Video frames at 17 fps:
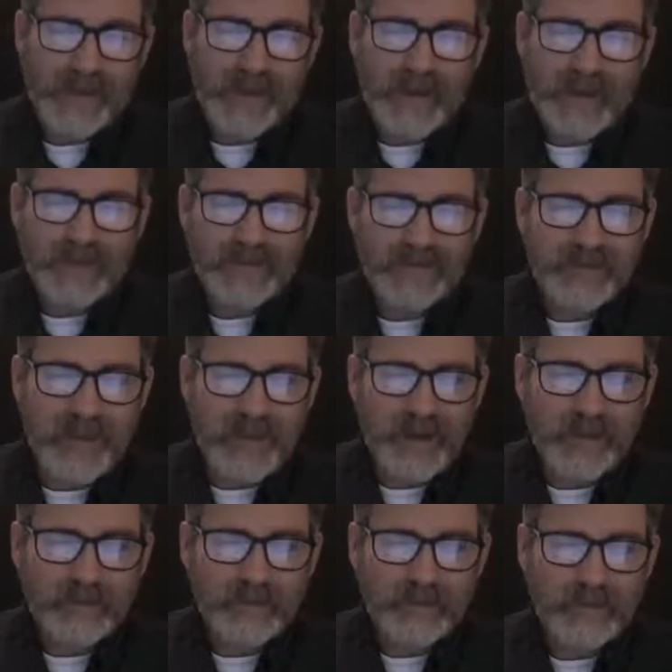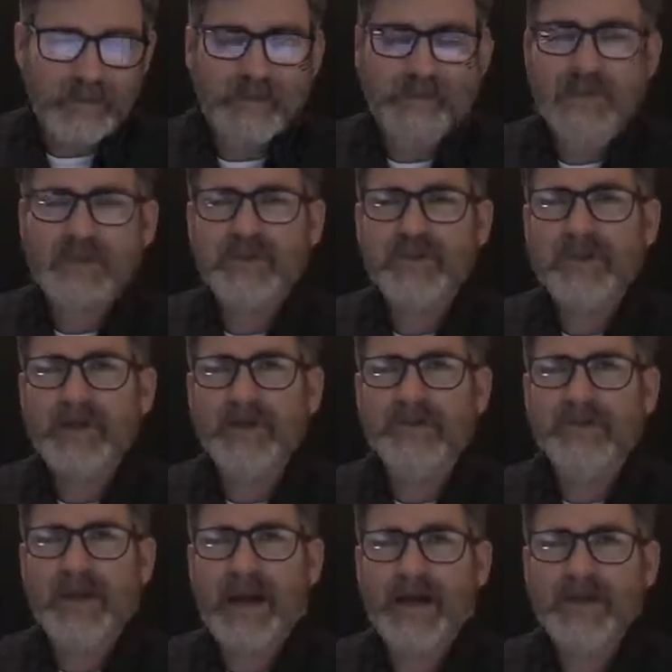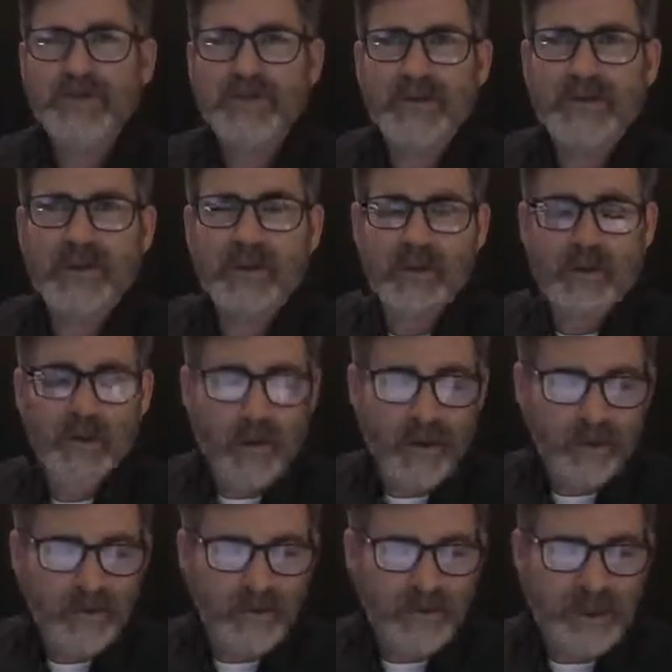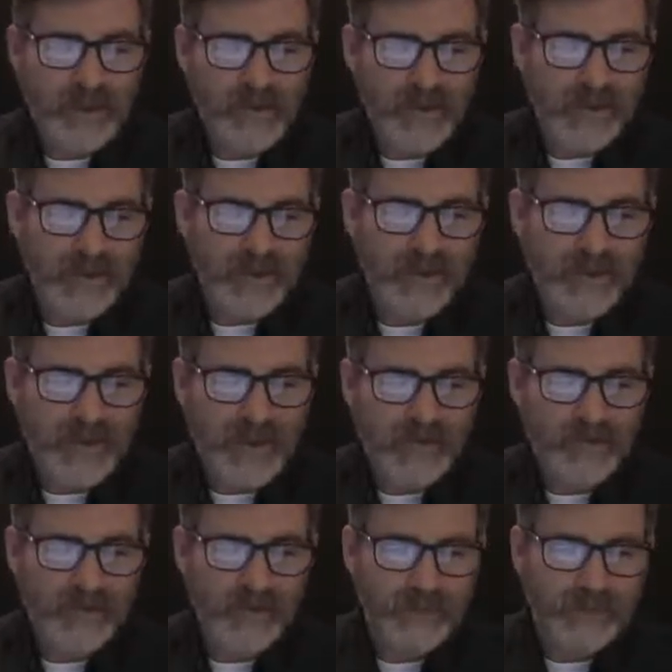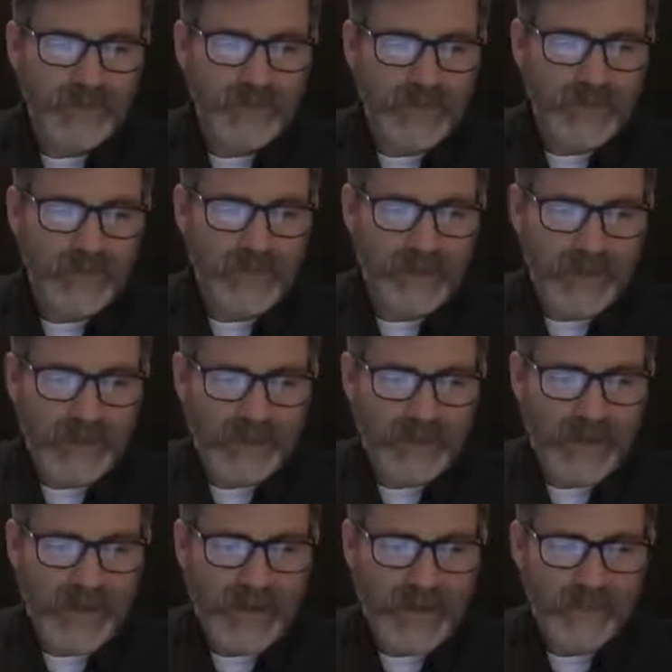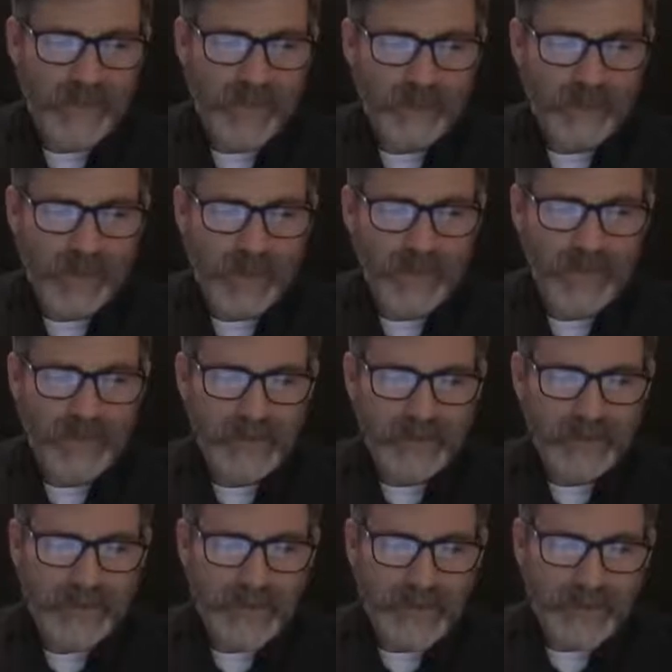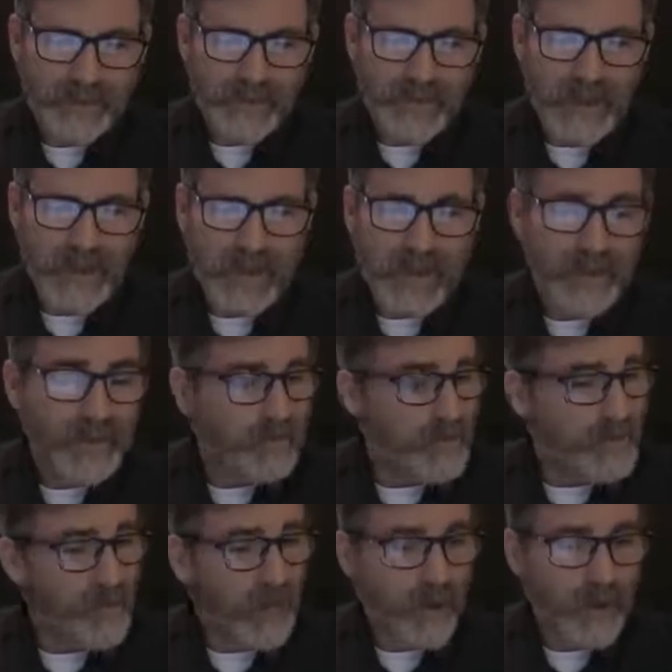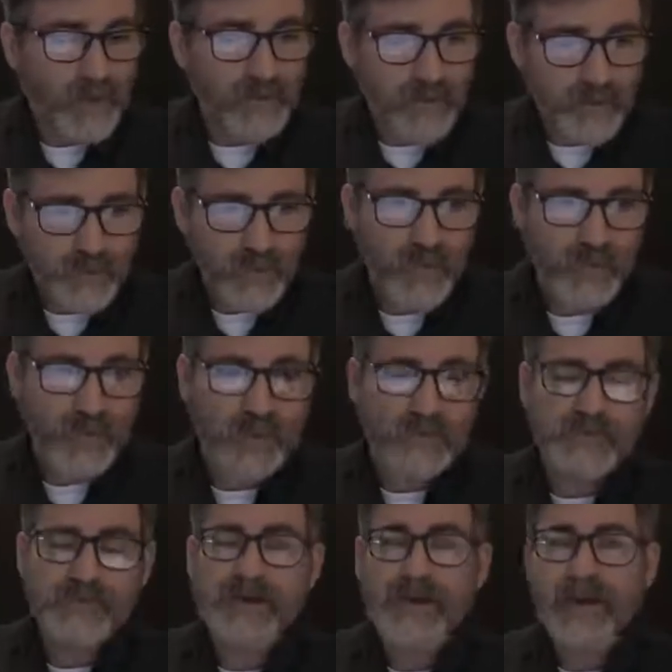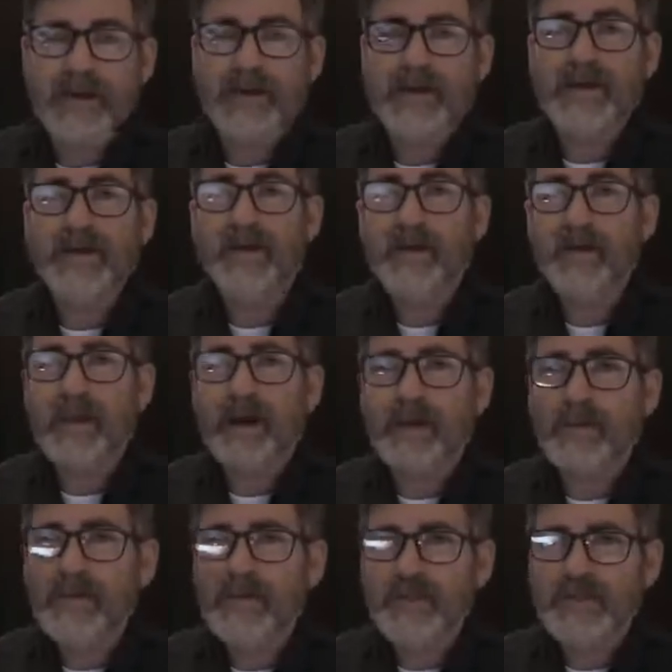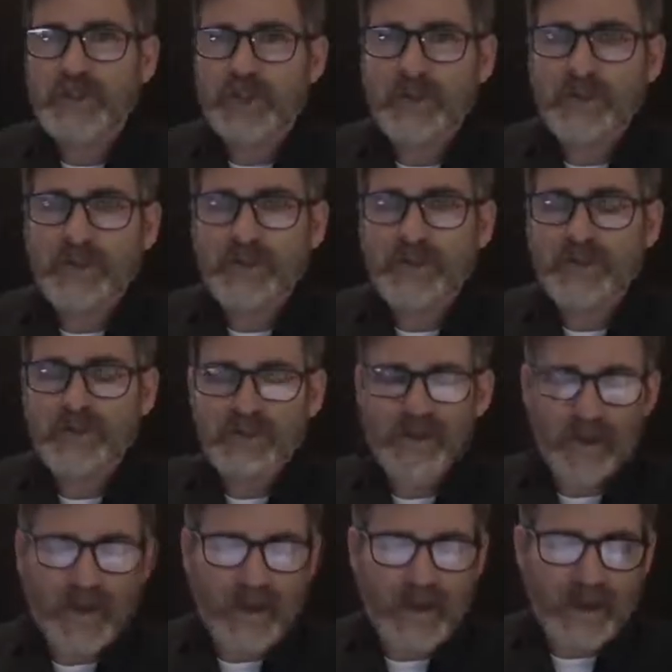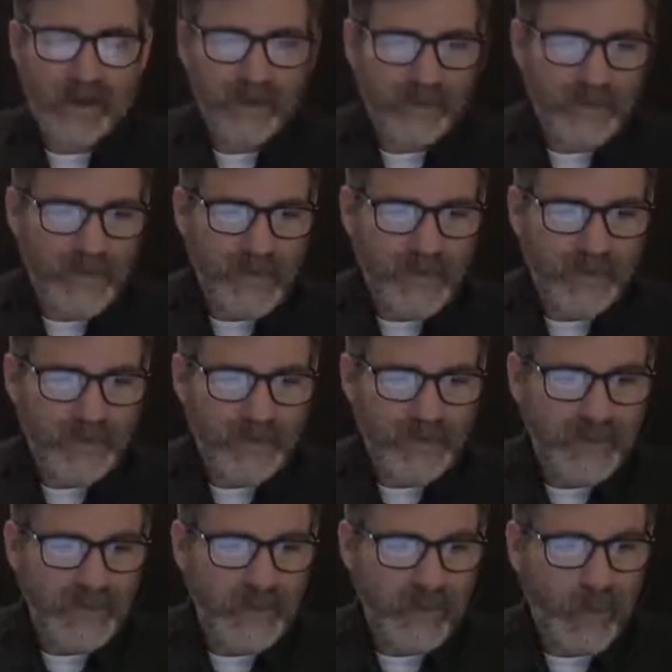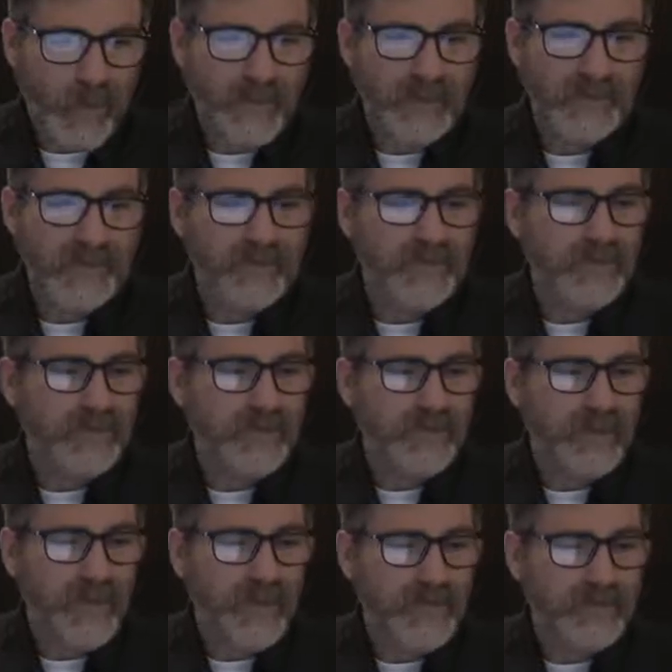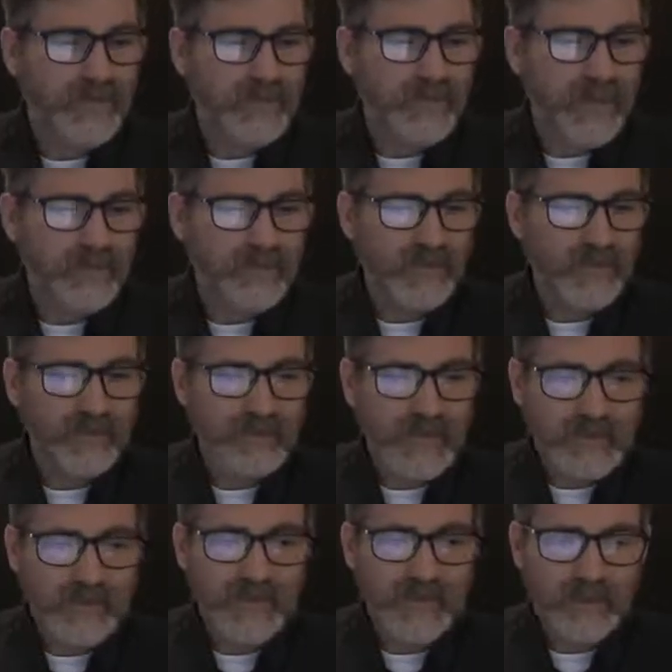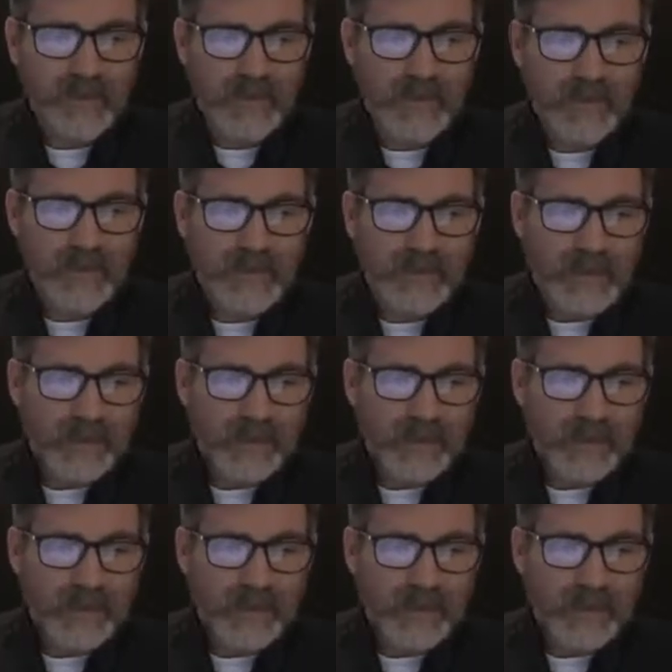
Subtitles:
And it's a picture of our cartoon of Vanessa Beeley and Ava Bartlett. And they are two very incredible journalists. I do have the acquaintance of Vanessa Beeley there.